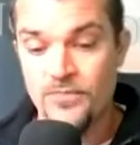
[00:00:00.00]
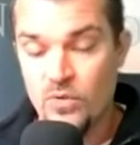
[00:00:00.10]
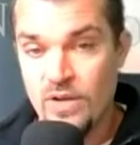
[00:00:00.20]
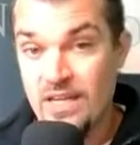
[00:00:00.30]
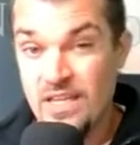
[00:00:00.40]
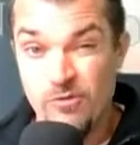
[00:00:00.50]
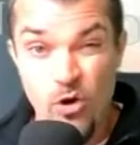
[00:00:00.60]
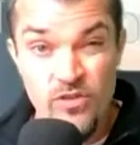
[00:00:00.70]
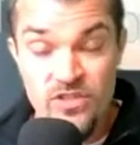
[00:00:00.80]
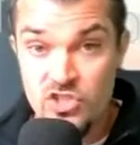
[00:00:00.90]
Okay,
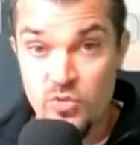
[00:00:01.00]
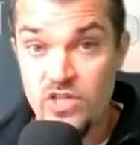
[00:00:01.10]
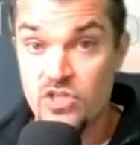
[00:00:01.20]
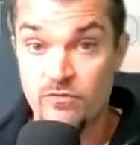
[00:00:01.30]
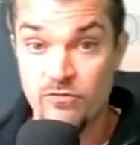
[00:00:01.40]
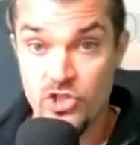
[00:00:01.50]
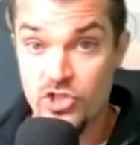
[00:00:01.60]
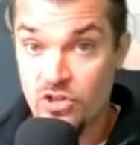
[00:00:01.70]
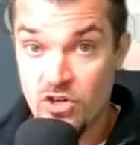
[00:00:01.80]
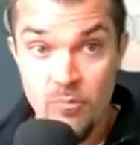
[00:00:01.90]
evolving situation for
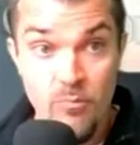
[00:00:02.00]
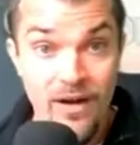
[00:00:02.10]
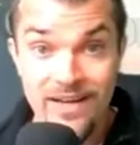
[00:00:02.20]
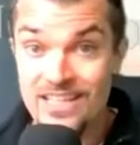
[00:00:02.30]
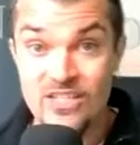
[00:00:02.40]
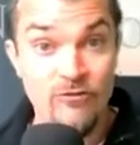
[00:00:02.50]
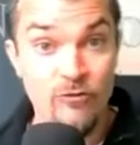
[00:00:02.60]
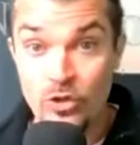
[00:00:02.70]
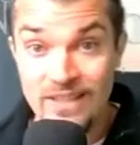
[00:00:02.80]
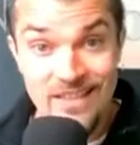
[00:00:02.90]
sure, but it's
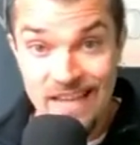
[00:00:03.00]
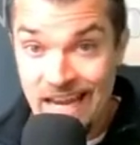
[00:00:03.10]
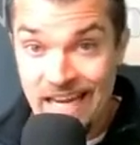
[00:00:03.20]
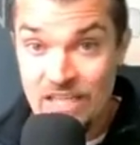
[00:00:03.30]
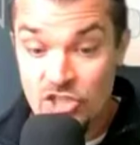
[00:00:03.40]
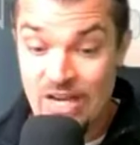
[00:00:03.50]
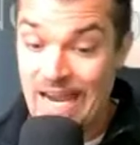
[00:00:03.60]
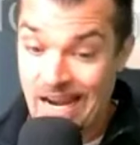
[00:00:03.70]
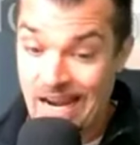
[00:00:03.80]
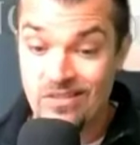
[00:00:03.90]
fully engaged
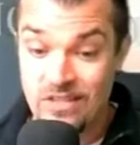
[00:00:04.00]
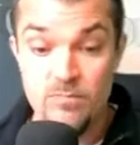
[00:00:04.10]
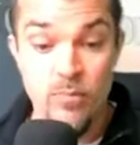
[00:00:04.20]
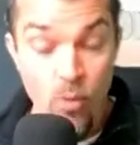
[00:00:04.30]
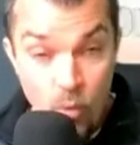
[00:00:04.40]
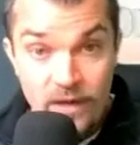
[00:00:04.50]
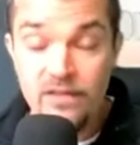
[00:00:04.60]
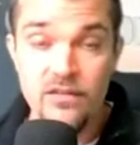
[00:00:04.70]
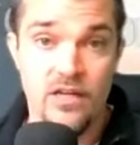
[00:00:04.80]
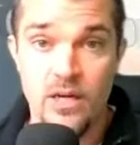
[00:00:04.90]
at this
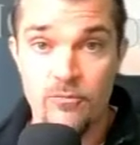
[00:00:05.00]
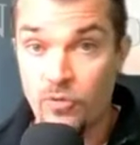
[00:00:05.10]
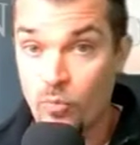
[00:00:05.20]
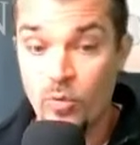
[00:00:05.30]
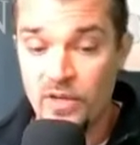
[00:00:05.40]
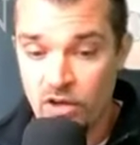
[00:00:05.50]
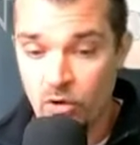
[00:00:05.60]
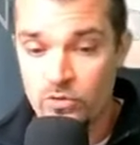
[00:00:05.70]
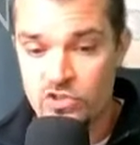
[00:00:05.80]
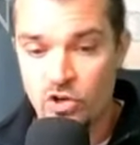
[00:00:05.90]
point um, from what we
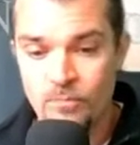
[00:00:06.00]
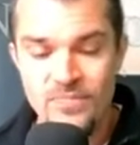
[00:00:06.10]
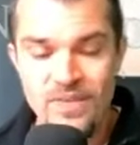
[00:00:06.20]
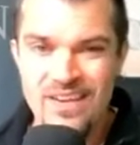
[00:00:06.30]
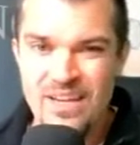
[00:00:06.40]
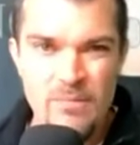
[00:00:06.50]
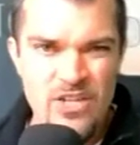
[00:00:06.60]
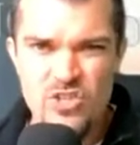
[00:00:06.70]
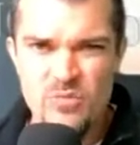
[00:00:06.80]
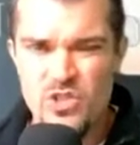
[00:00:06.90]
know. So,
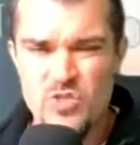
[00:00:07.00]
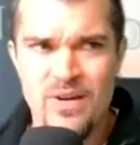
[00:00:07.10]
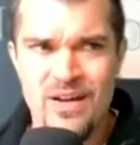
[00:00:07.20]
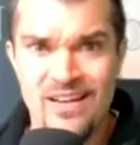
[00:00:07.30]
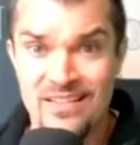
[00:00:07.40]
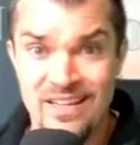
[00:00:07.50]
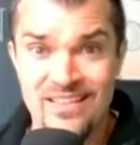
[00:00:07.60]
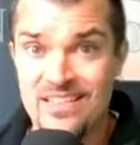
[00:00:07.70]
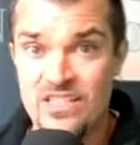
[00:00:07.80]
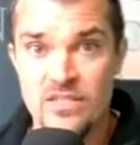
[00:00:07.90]
major abuse by a lot of
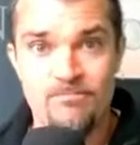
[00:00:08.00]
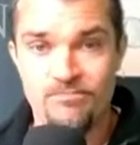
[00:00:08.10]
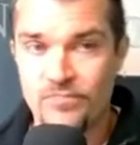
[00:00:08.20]
these.